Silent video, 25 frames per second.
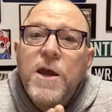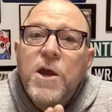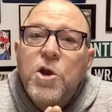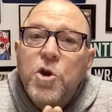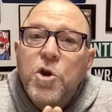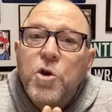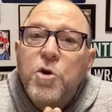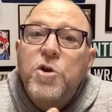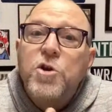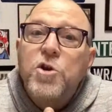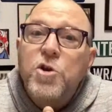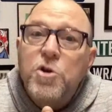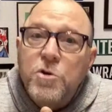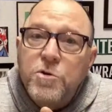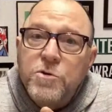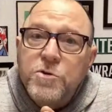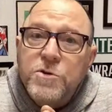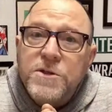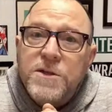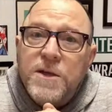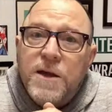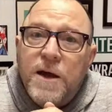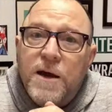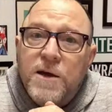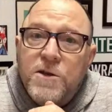You can
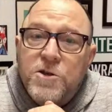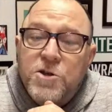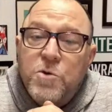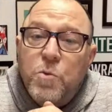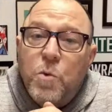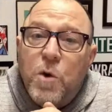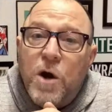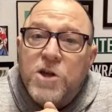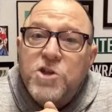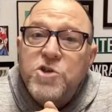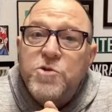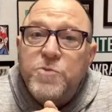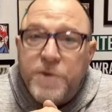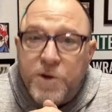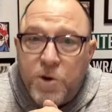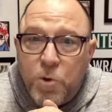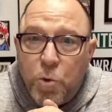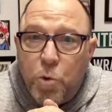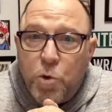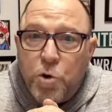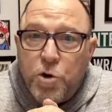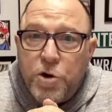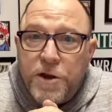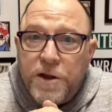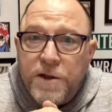use to watch a
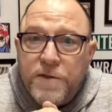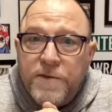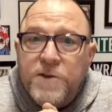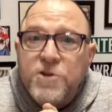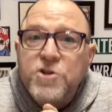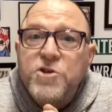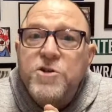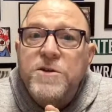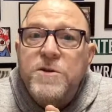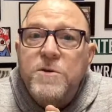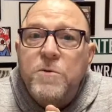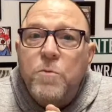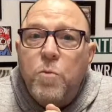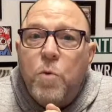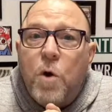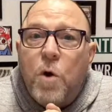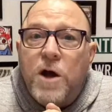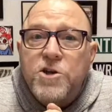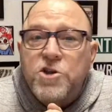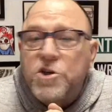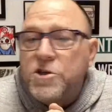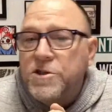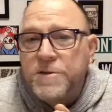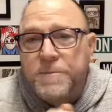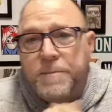recording that you can
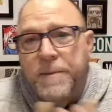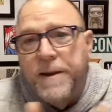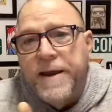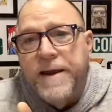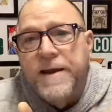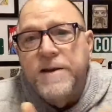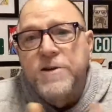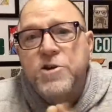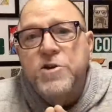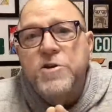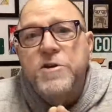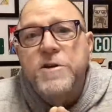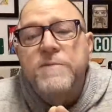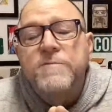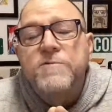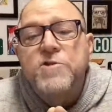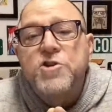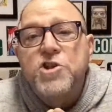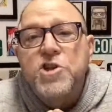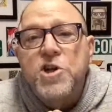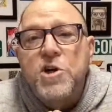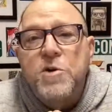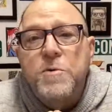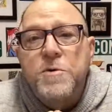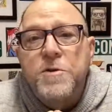watch on demand. You can even
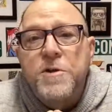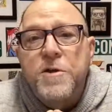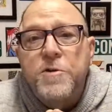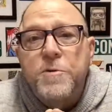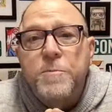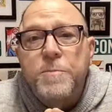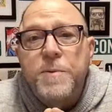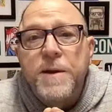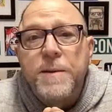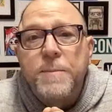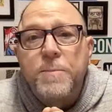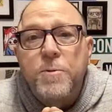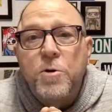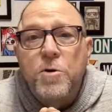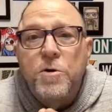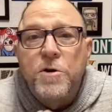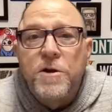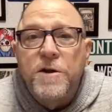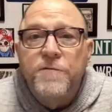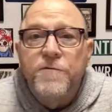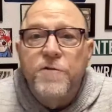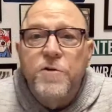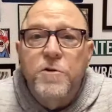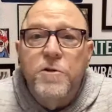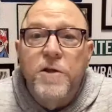share it with other people
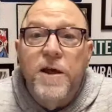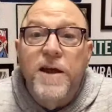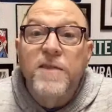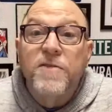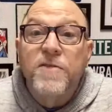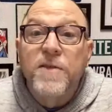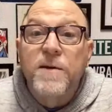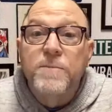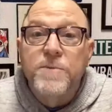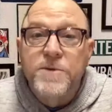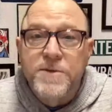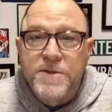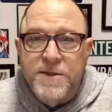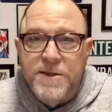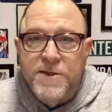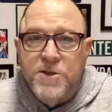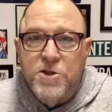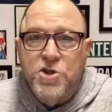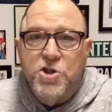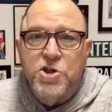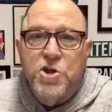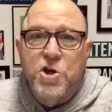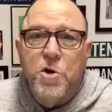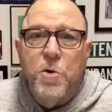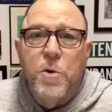if you'd like them to see the
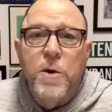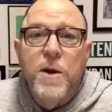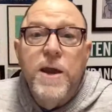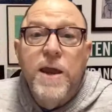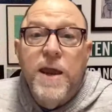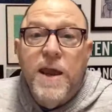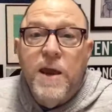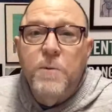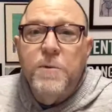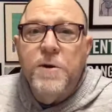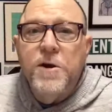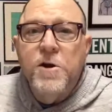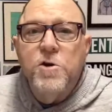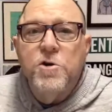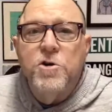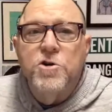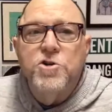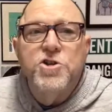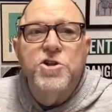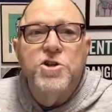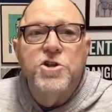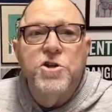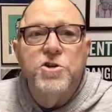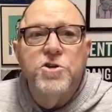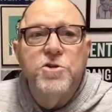show. And we encourage
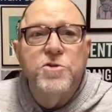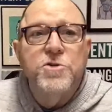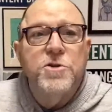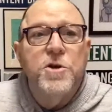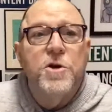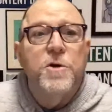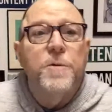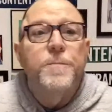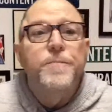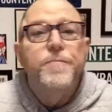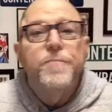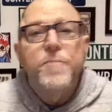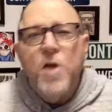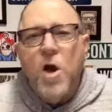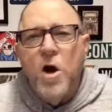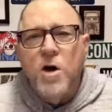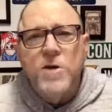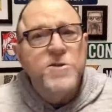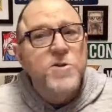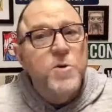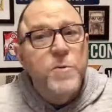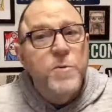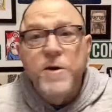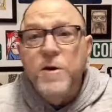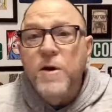you to do so.
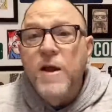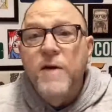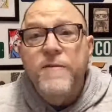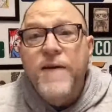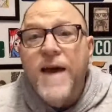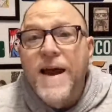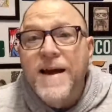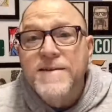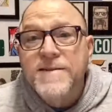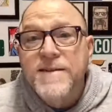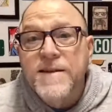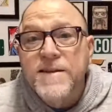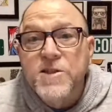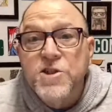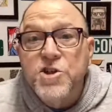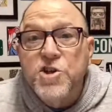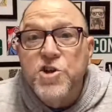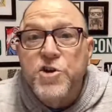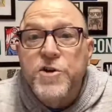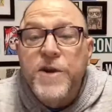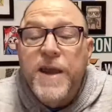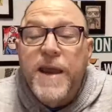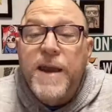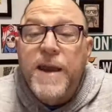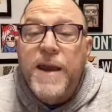Also, we don't have access to your
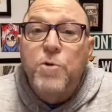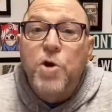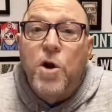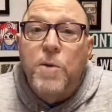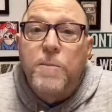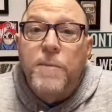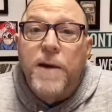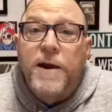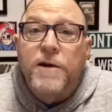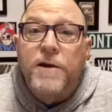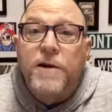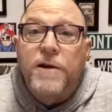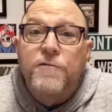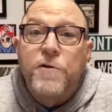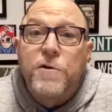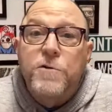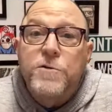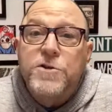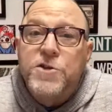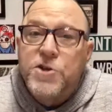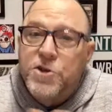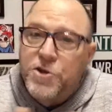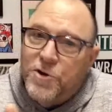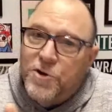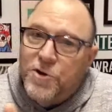camera or
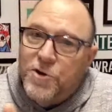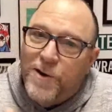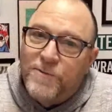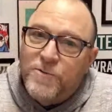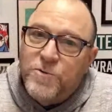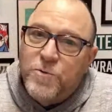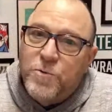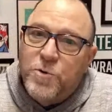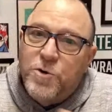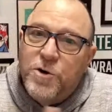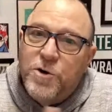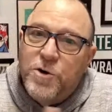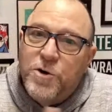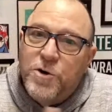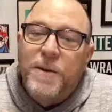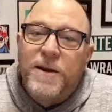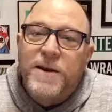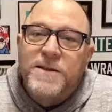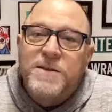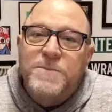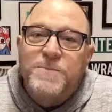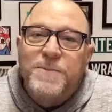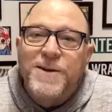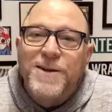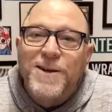microphone, so you don't have to worry
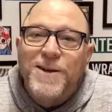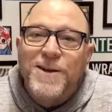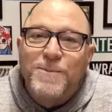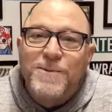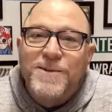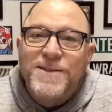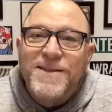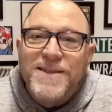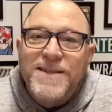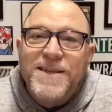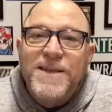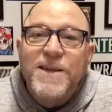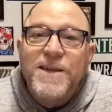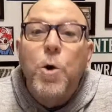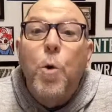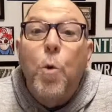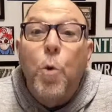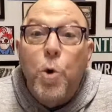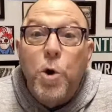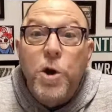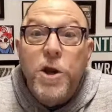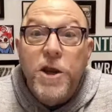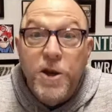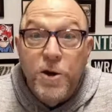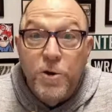about us being able to see
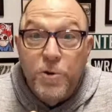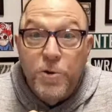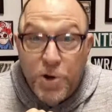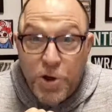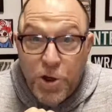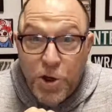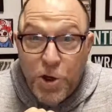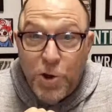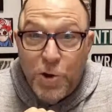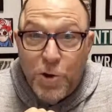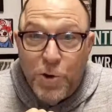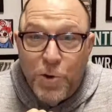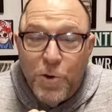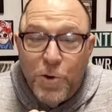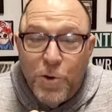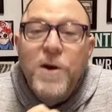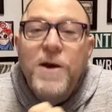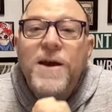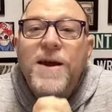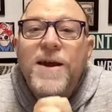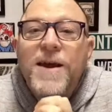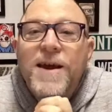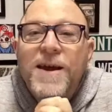or hear you.